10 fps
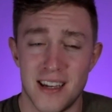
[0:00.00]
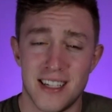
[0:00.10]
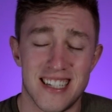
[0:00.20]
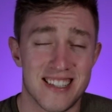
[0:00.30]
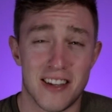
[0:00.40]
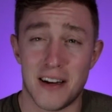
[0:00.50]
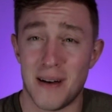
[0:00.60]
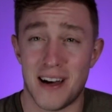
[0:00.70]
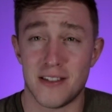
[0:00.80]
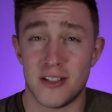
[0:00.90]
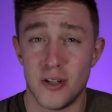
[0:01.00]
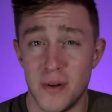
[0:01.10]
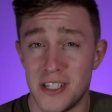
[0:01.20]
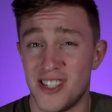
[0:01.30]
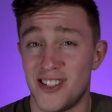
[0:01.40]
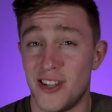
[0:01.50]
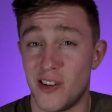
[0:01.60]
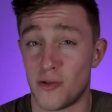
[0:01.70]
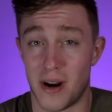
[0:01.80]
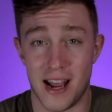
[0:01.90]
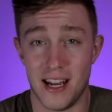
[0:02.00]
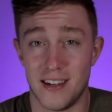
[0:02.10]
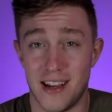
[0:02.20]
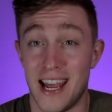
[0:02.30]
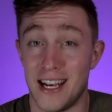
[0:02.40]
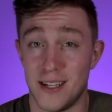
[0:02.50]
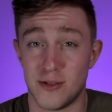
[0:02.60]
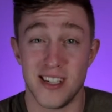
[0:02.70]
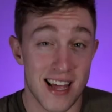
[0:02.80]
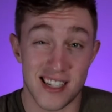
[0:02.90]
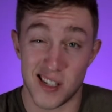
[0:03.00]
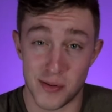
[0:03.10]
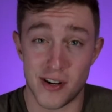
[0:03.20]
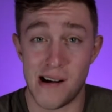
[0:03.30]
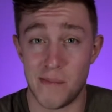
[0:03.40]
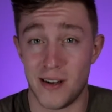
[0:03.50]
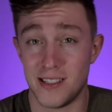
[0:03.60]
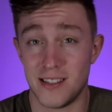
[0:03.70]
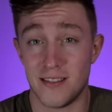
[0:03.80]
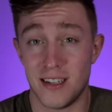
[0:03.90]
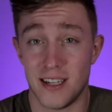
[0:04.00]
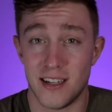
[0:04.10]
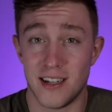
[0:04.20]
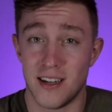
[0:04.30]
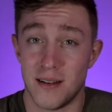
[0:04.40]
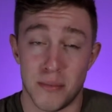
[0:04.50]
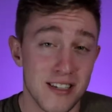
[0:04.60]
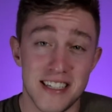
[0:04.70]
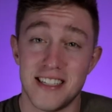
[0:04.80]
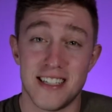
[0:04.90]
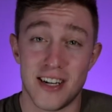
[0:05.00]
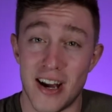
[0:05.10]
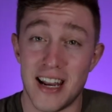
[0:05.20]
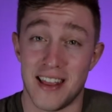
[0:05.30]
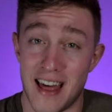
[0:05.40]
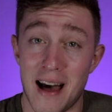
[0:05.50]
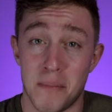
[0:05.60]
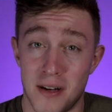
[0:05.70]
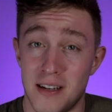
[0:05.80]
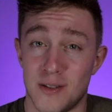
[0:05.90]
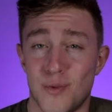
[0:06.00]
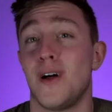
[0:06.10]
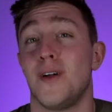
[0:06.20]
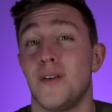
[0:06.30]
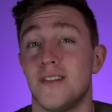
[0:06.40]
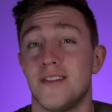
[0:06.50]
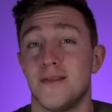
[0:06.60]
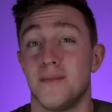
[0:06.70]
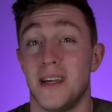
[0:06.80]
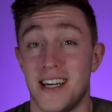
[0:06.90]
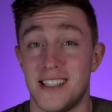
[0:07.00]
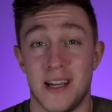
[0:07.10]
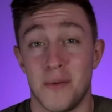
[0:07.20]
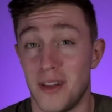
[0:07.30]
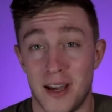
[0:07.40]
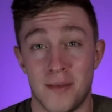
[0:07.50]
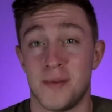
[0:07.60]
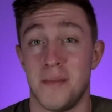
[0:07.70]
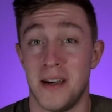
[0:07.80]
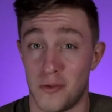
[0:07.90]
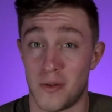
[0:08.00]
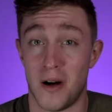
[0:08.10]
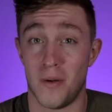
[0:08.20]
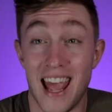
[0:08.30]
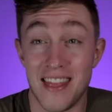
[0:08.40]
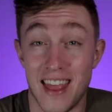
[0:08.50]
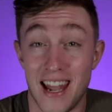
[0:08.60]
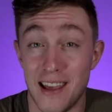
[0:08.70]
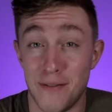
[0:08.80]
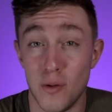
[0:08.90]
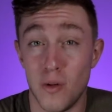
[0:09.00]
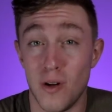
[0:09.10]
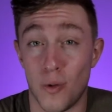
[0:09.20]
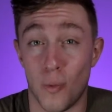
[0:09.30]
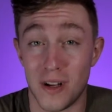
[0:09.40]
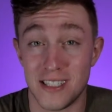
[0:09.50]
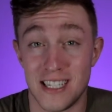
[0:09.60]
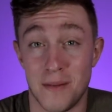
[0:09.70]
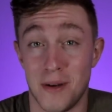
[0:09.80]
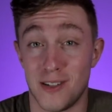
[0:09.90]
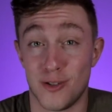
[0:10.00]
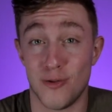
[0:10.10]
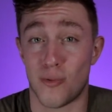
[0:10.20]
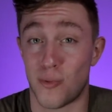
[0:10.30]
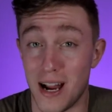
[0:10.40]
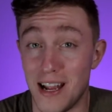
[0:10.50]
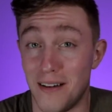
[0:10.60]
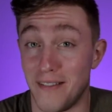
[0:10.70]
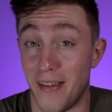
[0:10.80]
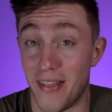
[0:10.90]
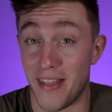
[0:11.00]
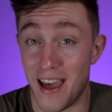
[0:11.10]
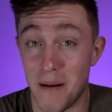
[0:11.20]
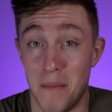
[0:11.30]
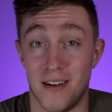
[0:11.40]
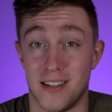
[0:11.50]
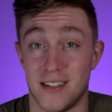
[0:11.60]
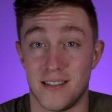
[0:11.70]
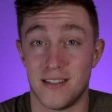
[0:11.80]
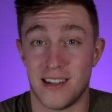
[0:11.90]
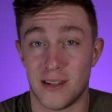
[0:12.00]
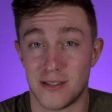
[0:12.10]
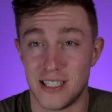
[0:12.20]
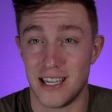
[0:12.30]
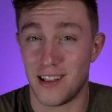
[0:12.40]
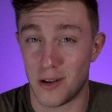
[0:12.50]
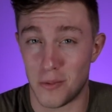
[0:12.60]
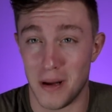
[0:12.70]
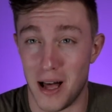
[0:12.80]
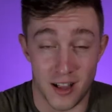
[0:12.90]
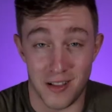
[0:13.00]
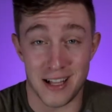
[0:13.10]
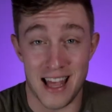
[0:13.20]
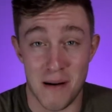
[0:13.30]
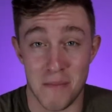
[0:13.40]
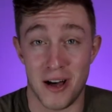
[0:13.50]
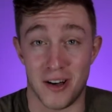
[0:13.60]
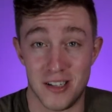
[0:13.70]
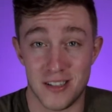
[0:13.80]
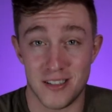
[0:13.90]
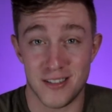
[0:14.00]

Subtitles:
just look about 2 inches to your right, and you'll see that subscribe button. Please consider hitting that button as well, because it really helps me grow. And then if you look 1 centimeter to the right of that button, you'll see a little bell. Click that bell.